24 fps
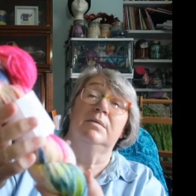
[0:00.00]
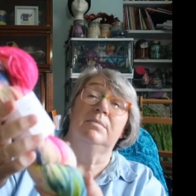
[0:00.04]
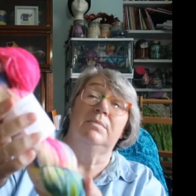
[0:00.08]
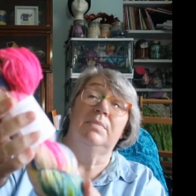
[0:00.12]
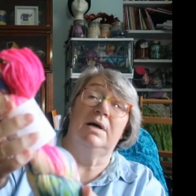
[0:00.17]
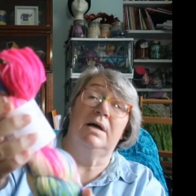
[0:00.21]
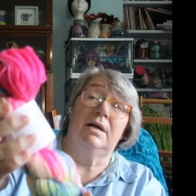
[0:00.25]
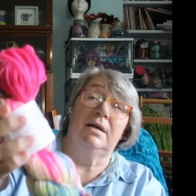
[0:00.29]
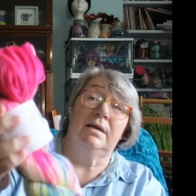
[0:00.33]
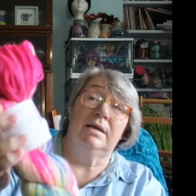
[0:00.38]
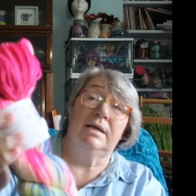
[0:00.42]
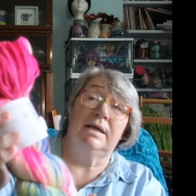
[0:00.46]

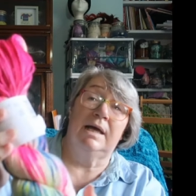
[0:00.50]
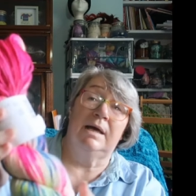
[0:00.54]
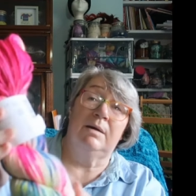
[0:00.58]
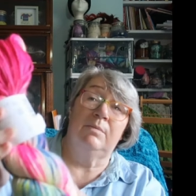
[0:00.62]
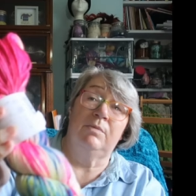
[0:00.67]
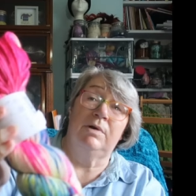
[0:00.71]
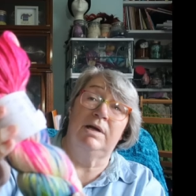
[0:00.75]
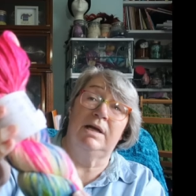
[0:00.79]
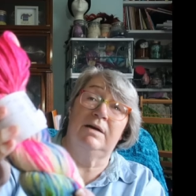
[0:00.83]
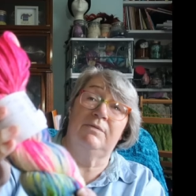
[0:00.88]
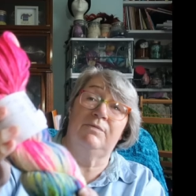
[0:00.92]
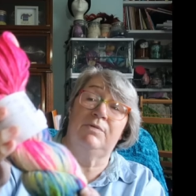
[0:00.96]
But again,
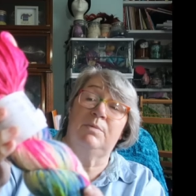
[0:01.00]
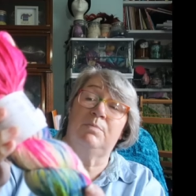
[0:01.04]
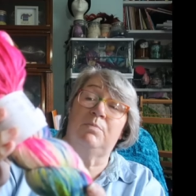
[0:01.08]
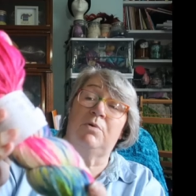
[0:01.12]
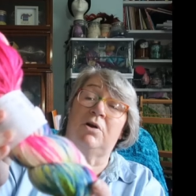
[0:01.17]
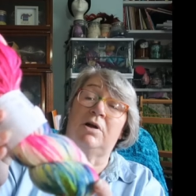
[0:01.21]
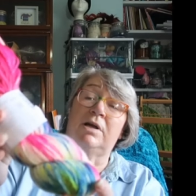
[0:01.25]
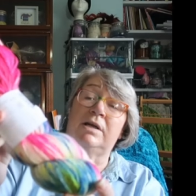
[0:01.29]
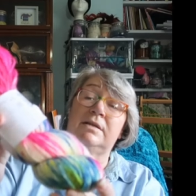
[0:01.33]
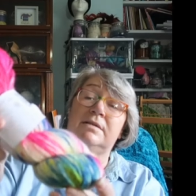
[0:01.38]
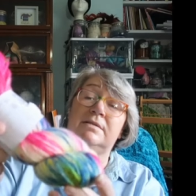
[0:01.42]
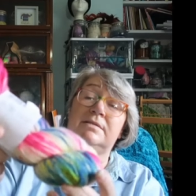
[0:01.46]
we have the
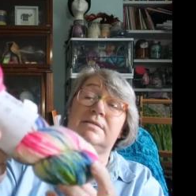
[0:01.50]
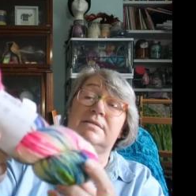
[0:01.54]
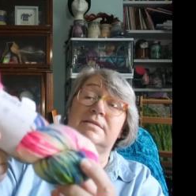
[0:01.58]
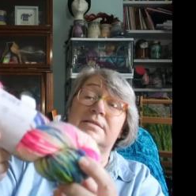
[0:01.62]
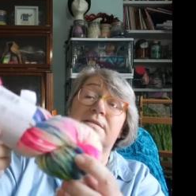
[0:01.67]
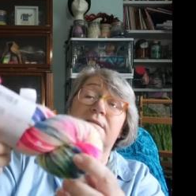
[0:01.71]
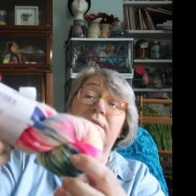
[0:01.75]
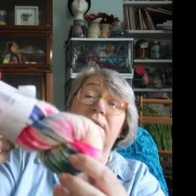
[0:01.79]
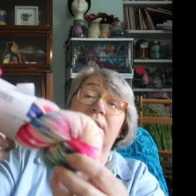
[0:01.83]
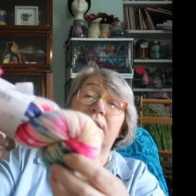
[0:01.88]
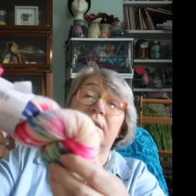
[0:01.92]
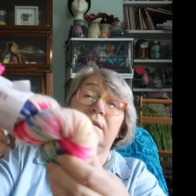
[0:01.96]

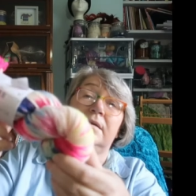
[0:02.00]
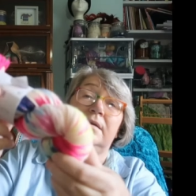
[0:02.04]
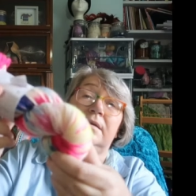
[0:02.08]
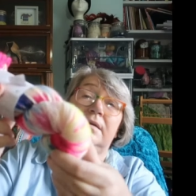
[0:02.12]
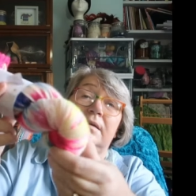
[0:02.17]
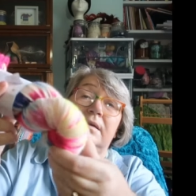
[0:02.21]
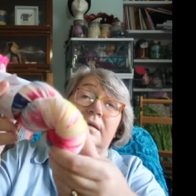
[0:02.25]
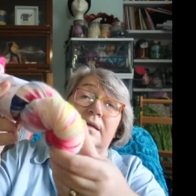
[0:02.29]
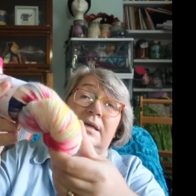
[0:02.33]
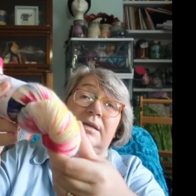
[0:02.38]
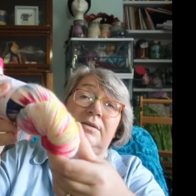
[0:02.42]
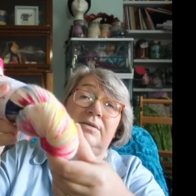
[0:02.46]
brights
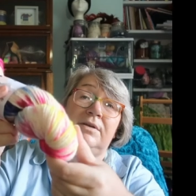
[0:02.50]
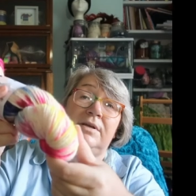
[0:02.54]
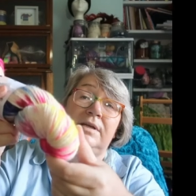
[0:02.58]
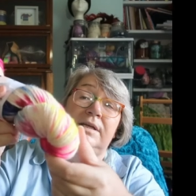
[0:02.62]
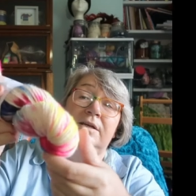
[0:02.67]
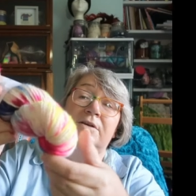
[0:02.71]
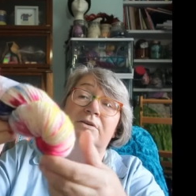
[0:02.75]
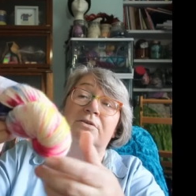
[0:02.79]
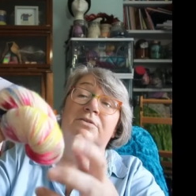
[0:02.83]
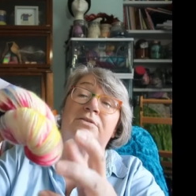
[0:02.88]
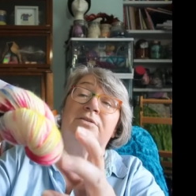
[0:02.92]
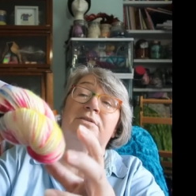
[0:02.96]
and the
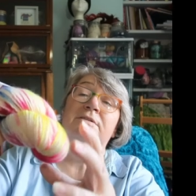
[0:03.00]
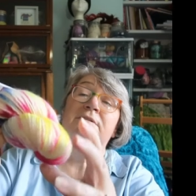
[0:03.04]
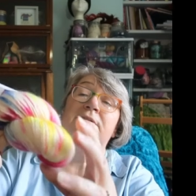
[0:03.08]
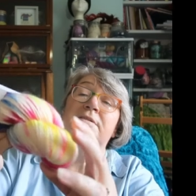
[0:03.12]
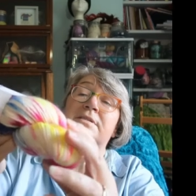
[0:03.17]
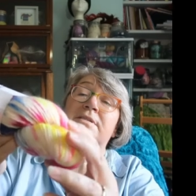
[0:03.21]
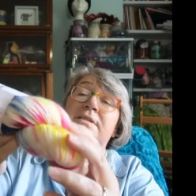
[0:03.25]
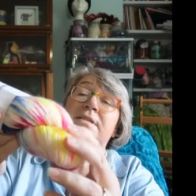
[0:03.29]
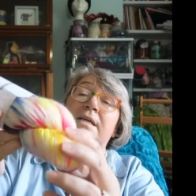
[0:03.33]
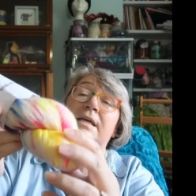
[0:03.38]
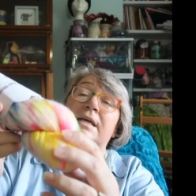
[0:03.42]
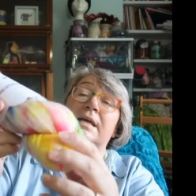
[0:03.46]

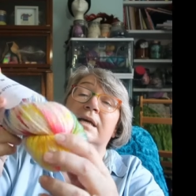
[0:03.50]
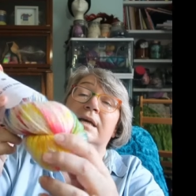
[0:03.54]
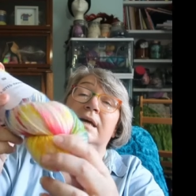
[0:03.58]
neons